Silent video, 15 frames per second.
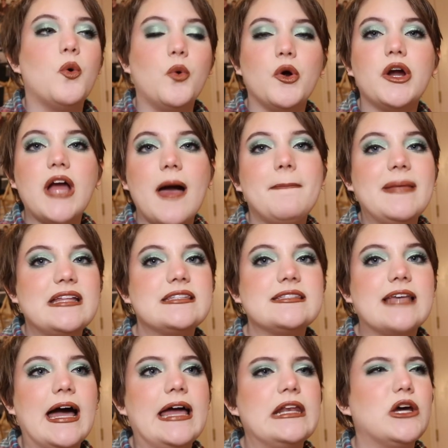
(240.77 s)
or come
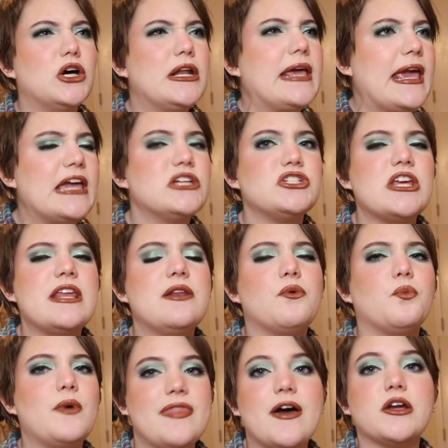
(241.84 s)
inside on occasion
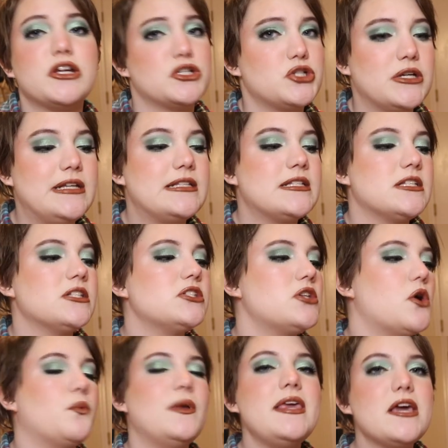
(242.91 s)
without a treat.
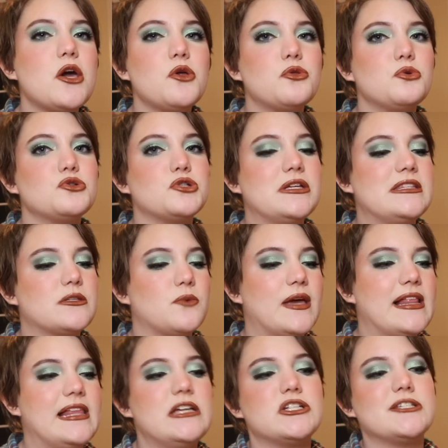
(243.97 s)
So we go through treats
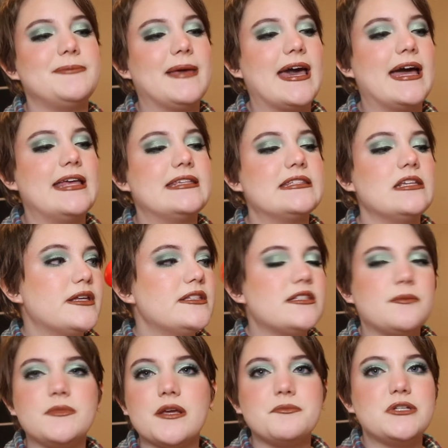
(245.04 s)
quickly just because
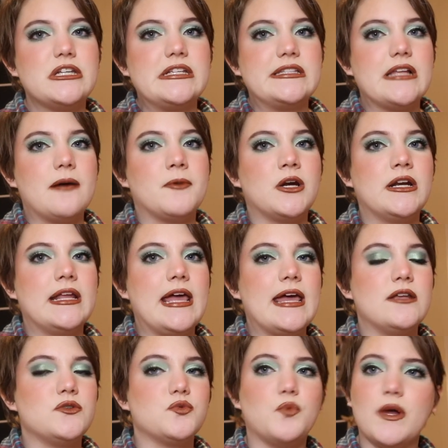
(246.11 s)
sometimes she's stubborn
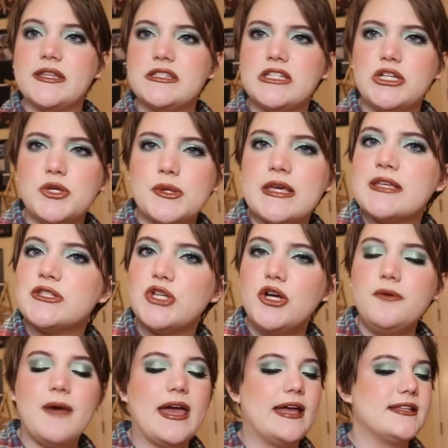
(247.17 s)
and wants to do things
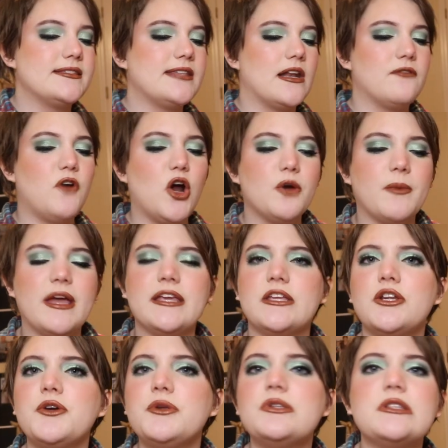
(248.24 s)
her way instead of our way.
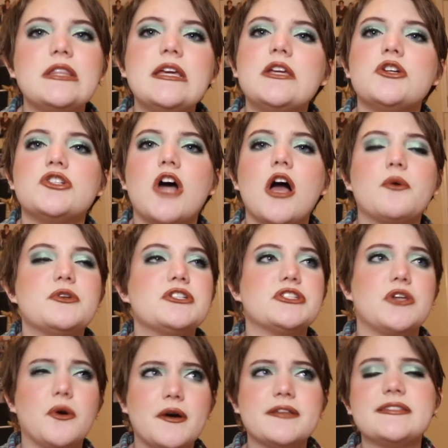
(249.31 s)
You know, you'd think your dog would
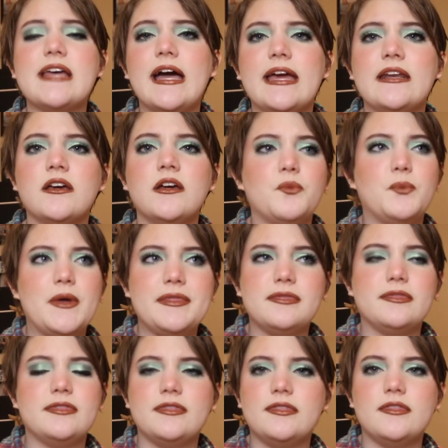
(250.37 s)
just go outside
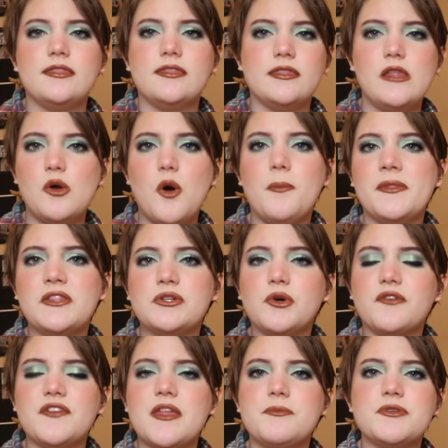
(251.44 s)
when you open the
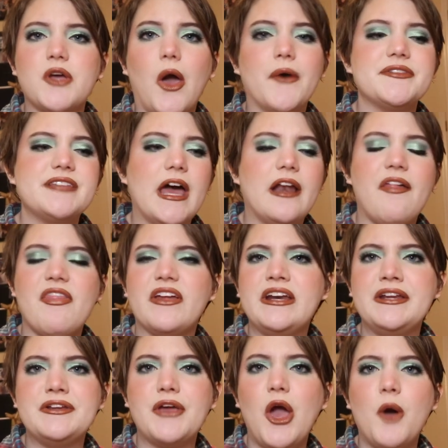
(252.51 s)
door for them to go outside and they
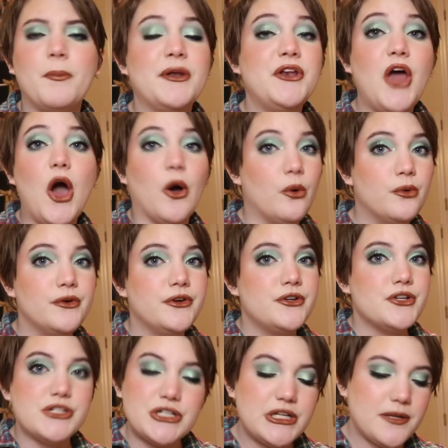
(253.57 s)
need to go. But no,
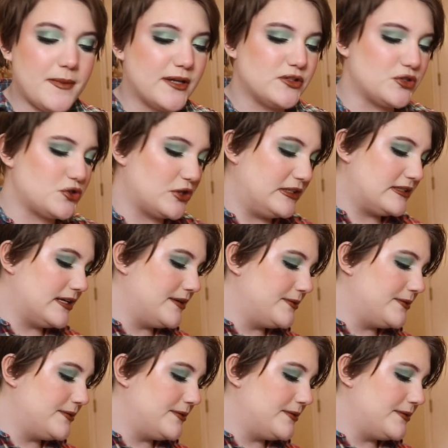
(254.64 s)
she demands a treat.